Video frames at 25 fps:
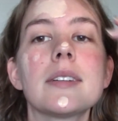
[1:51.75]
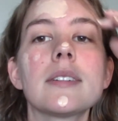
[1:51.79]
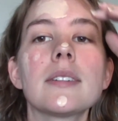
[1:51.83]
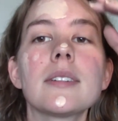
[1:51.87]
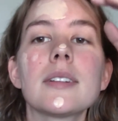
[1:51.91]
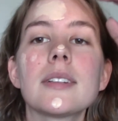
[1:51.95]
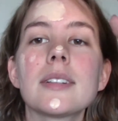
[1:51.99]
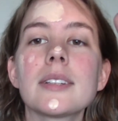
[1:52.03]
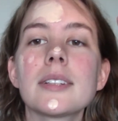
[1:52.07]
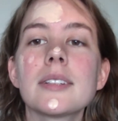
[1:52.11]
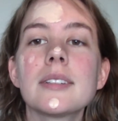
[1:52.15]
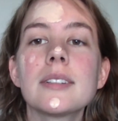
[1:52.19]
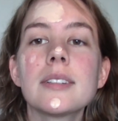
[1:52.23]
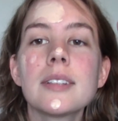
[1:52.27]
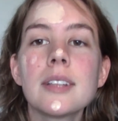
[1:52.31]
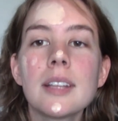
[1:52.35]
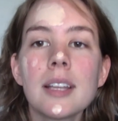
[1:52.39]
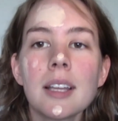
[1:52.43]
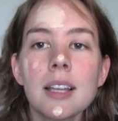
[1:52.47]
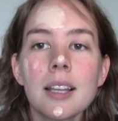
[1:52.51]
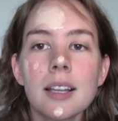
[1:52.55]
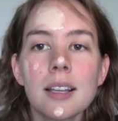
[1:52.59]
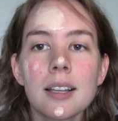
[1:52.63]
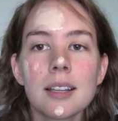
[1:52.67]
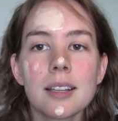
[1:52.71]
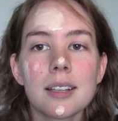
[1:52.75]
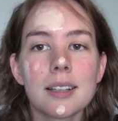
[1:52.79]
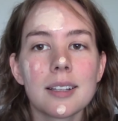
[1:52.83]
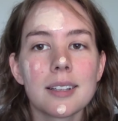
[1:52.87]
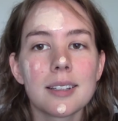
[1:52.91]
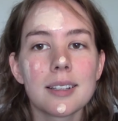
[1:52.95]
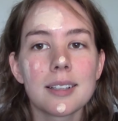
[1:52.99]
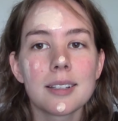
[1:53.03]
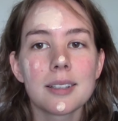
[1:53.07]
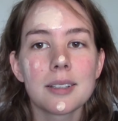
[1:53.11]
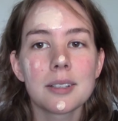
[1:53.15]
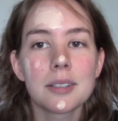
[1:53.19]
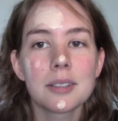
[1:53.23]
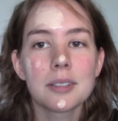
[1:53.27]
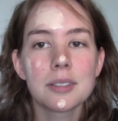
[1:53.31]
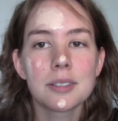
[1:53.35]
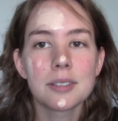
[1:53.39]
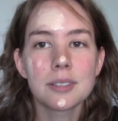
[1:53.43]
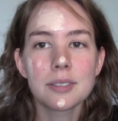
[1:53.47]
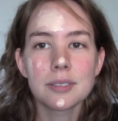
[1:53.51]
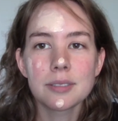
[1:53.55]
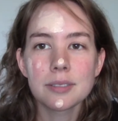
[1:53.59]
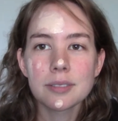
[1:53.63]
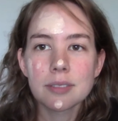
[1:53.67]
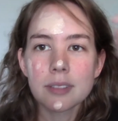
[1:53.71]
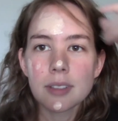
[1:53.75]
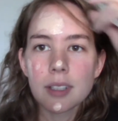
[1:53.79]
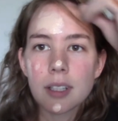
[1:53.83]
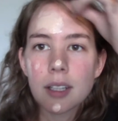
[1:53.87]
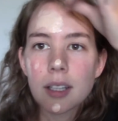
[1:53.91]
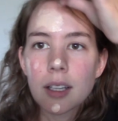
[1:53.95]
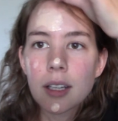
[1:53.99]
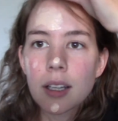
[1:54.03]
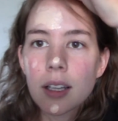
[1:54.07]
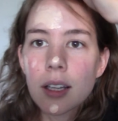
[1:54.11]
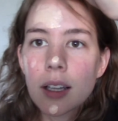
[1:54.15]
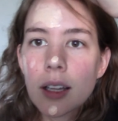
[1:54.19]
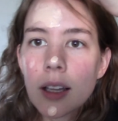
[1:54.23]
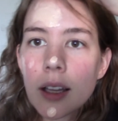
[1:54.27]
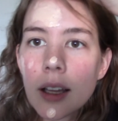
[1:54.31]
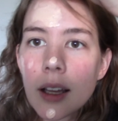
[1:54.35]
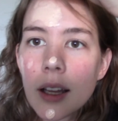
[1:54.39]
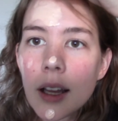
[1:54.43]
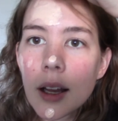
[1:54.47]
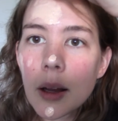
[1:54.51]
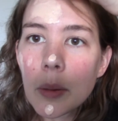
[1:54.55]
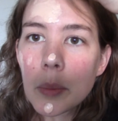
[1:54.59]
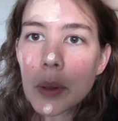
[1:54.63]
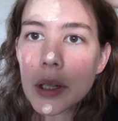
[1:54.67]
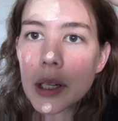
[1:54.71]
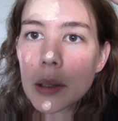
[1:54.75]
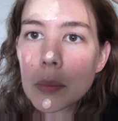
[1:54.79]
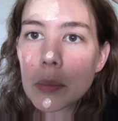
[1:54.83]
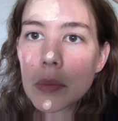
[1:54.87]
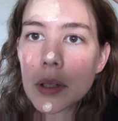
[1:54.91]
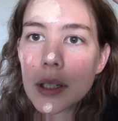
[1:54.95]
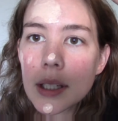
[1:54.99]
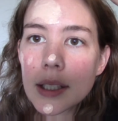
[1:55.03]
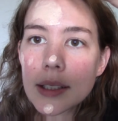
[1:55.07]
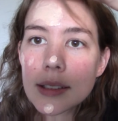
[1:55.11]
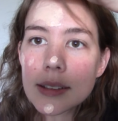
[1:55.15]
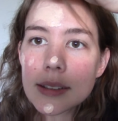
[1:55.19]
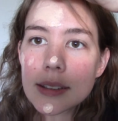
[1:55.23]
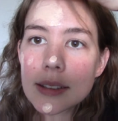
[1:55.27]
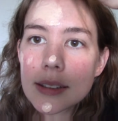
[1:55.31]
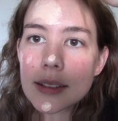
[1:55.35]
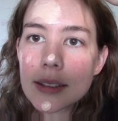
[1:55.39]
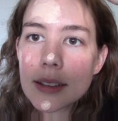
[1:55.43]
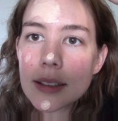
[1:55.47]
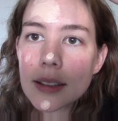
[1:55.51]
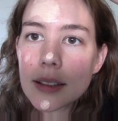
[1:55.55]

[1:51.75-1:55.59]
Oh, how many minutes?